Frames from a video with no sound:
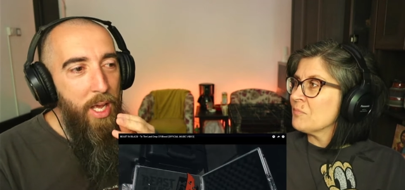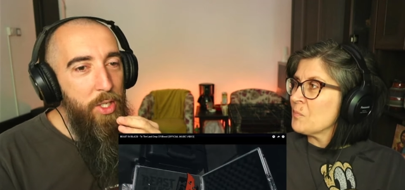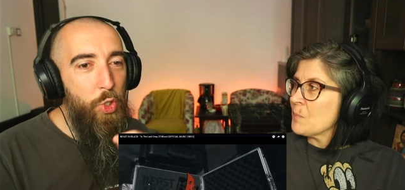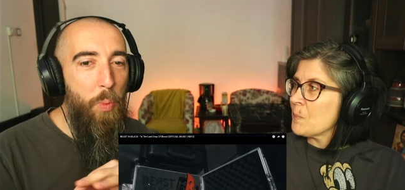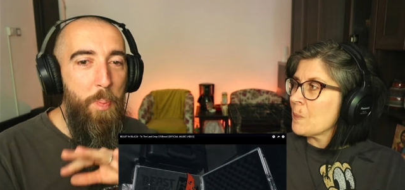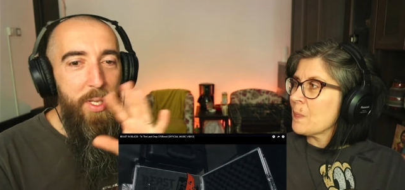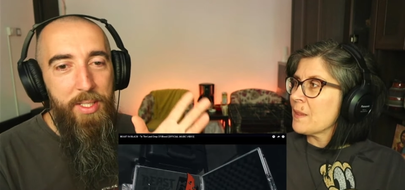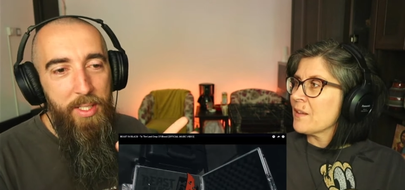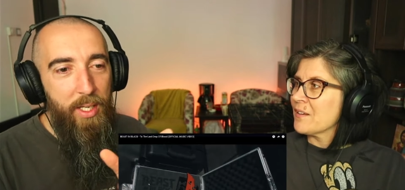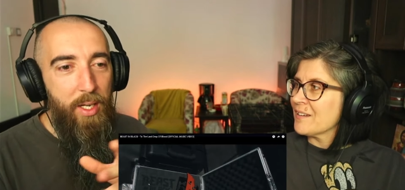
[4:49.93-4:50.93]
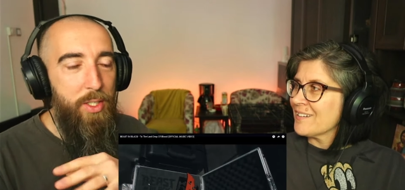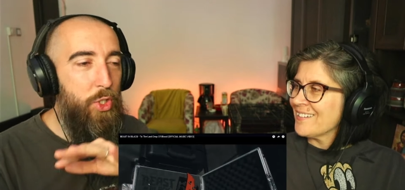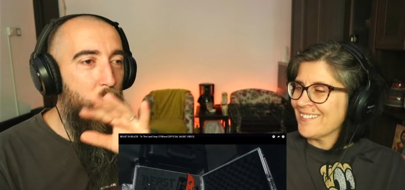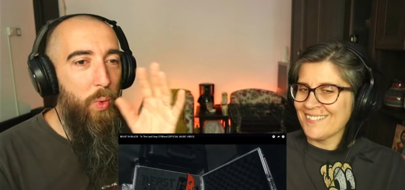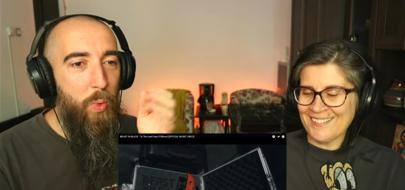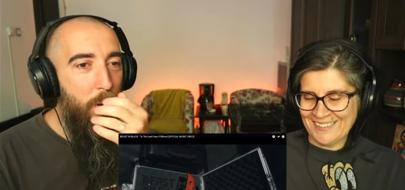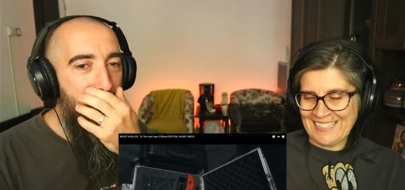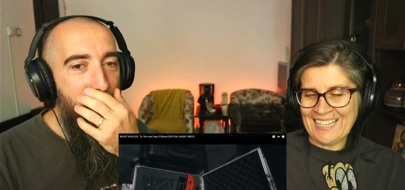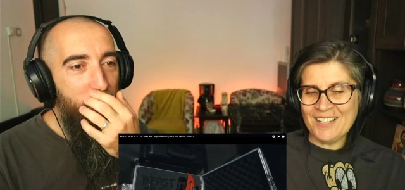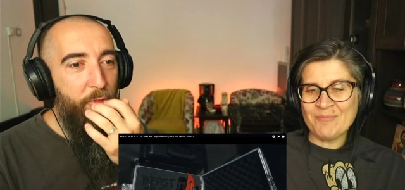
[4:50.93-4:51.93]
Speaker 1: it so mystical.
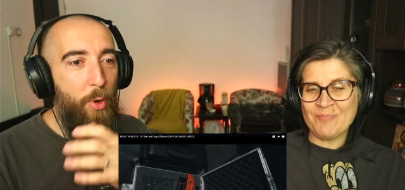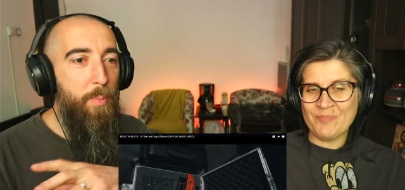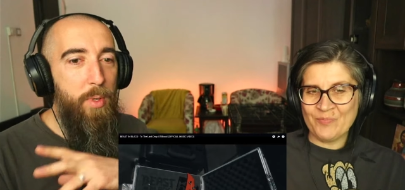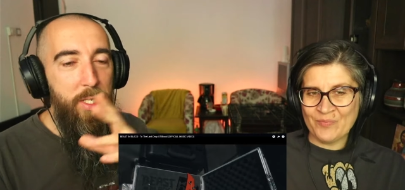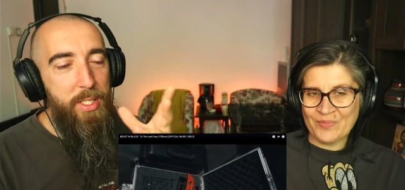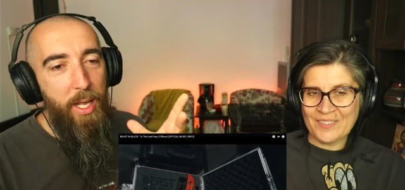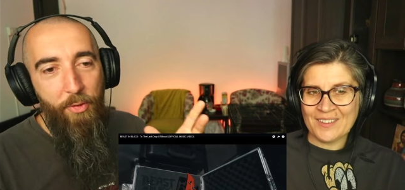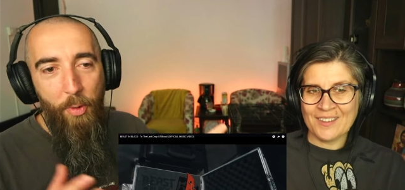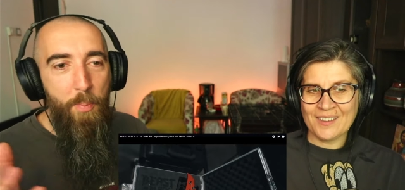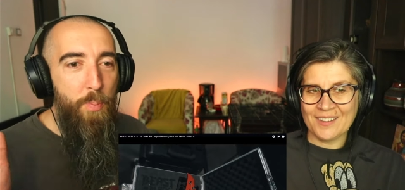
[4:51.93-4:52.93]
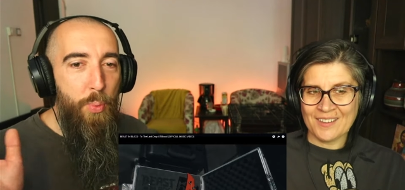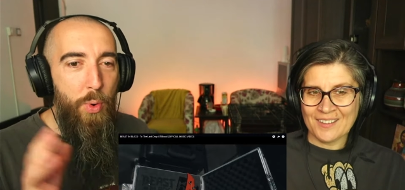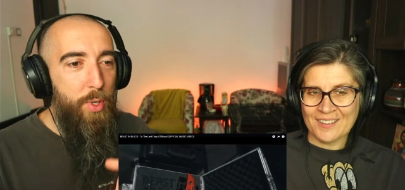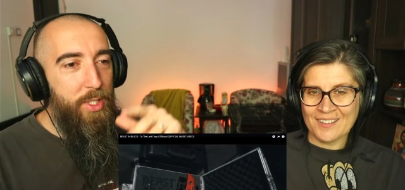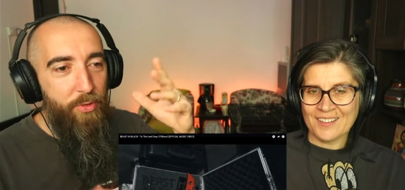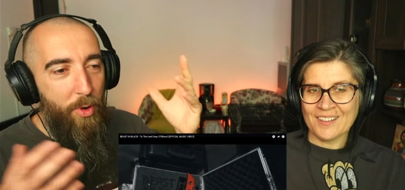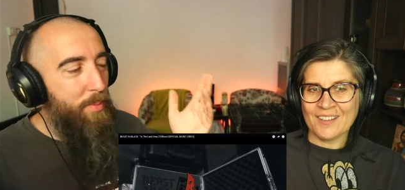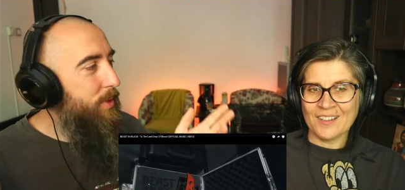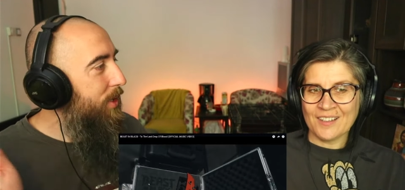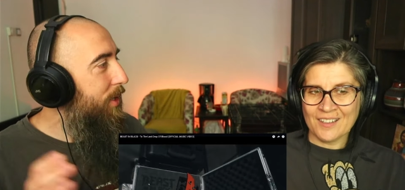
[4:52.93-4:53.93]
So yeah, from it's like from
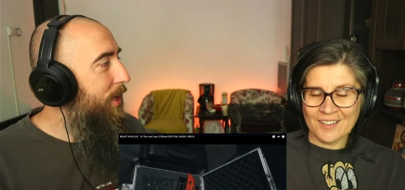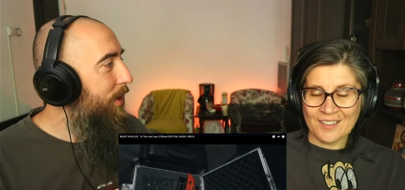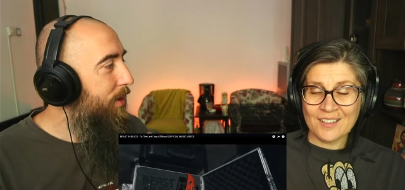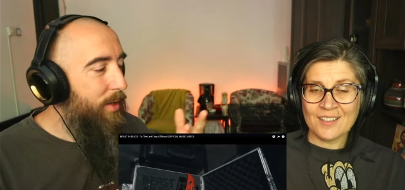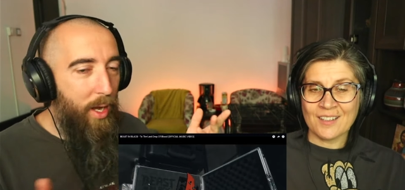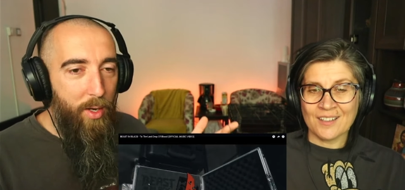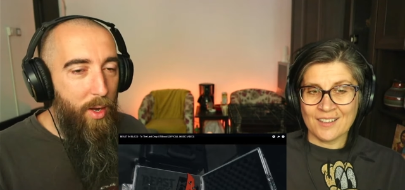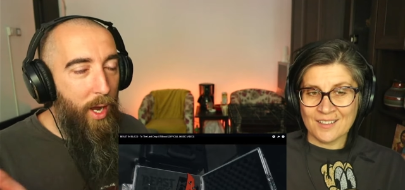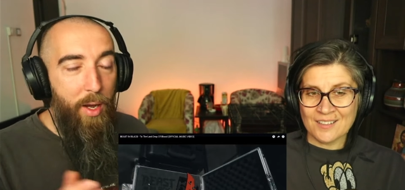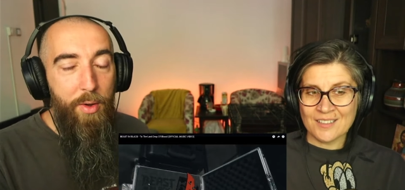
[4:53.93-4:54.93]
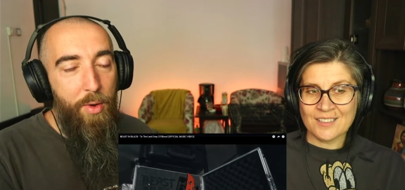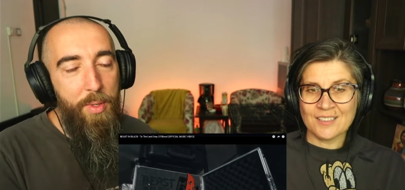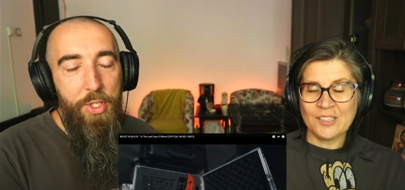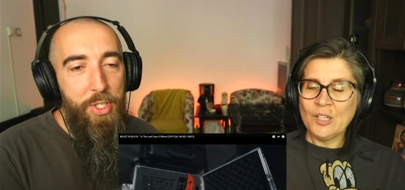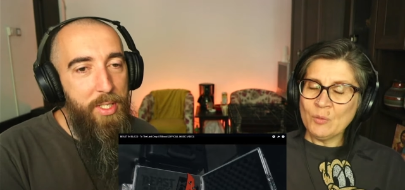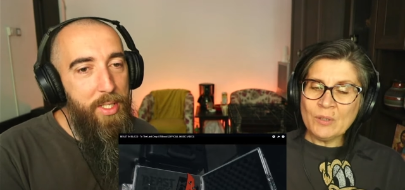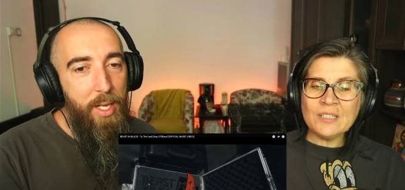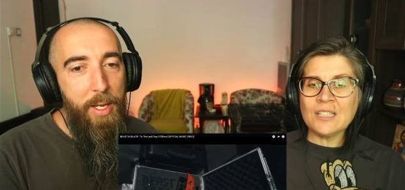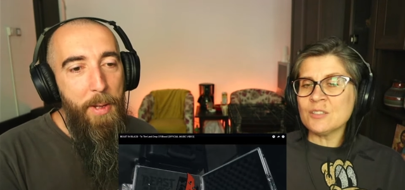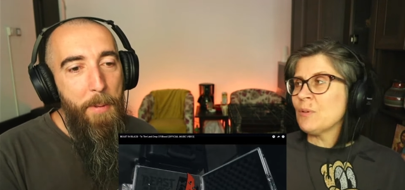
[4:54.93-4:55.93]
books, from like I don't know. It's
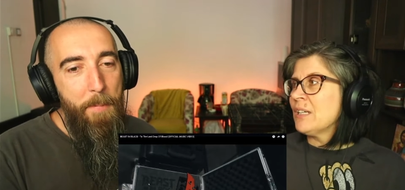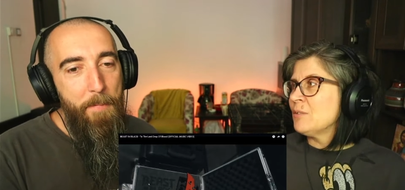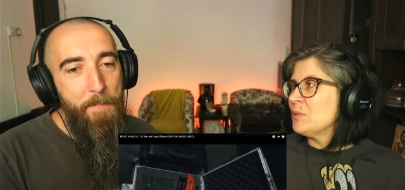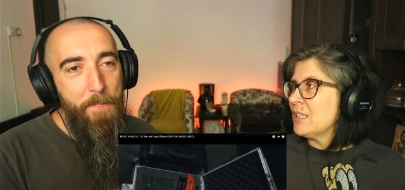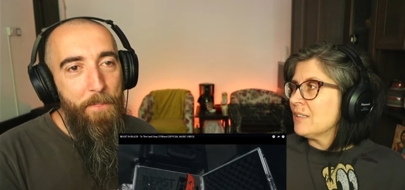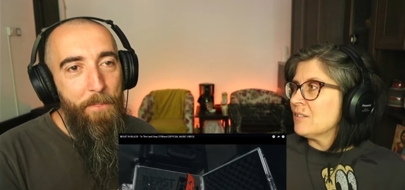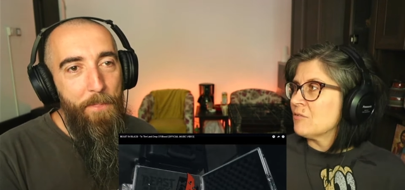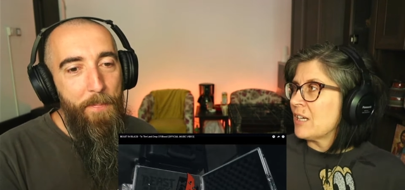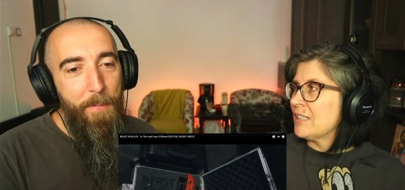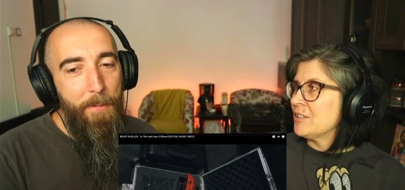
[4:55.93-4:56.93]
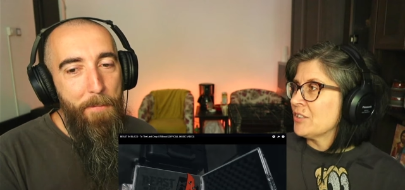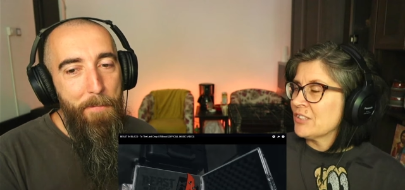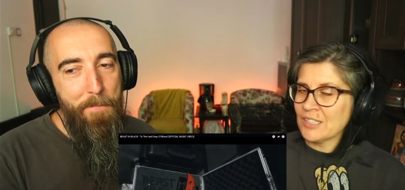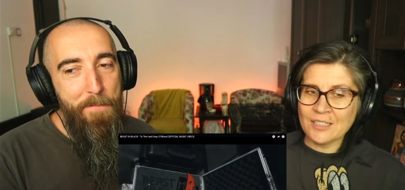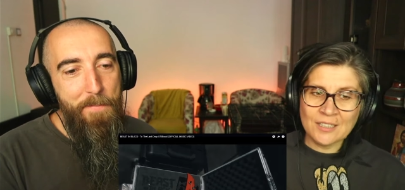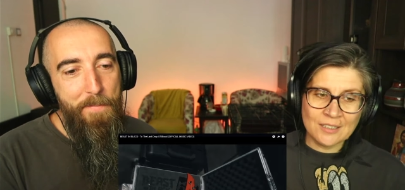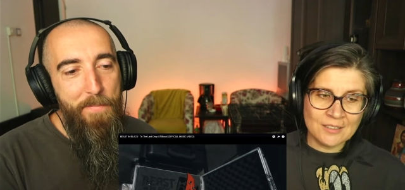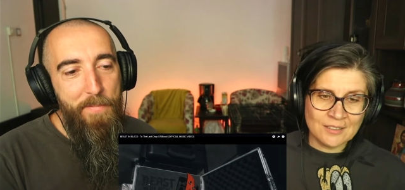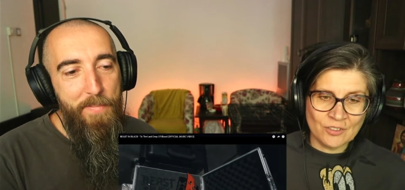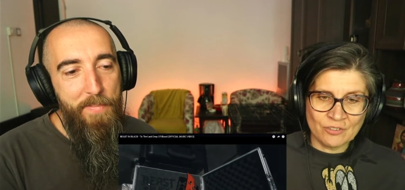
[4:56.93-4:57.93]
just well,
Speaker 2: that's why we're not writers,
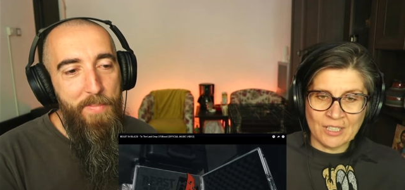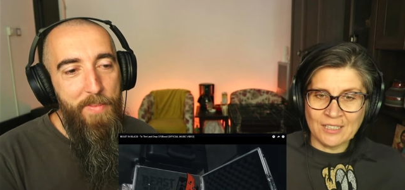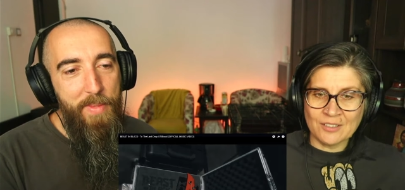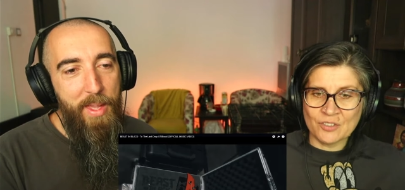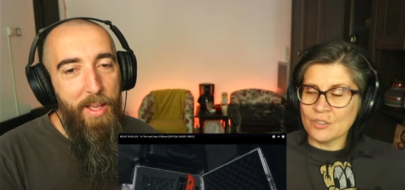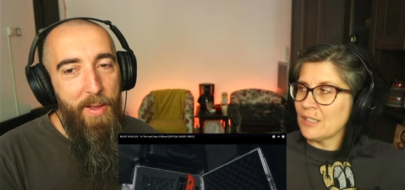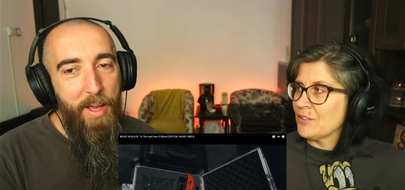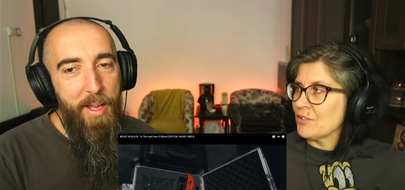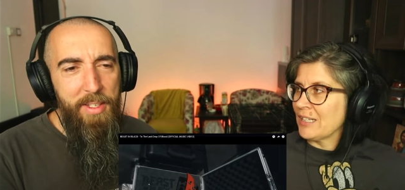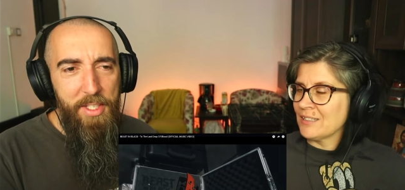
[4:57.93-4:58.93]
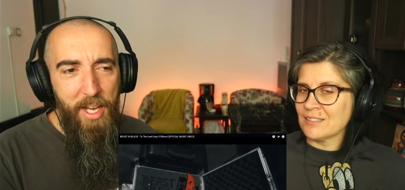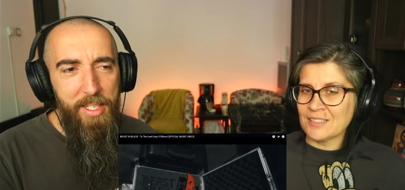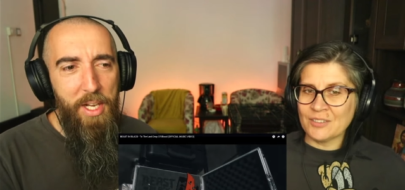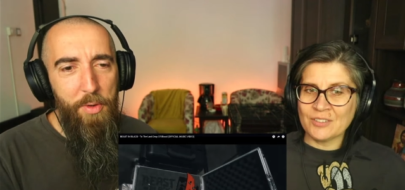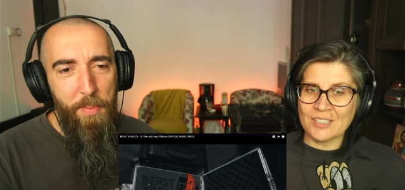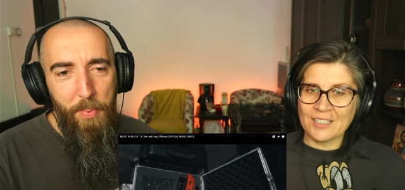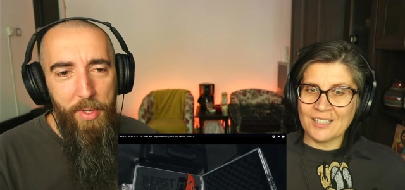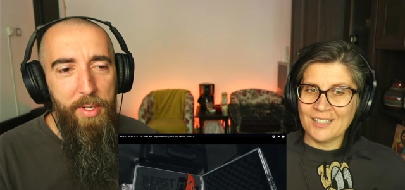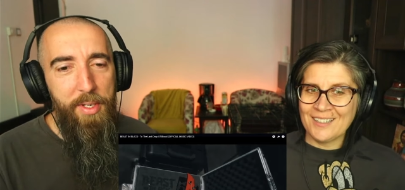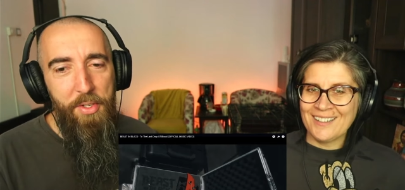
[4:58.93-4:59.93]
mm. songwriters, mm. or any. And it's nice how they
Speaker 1: put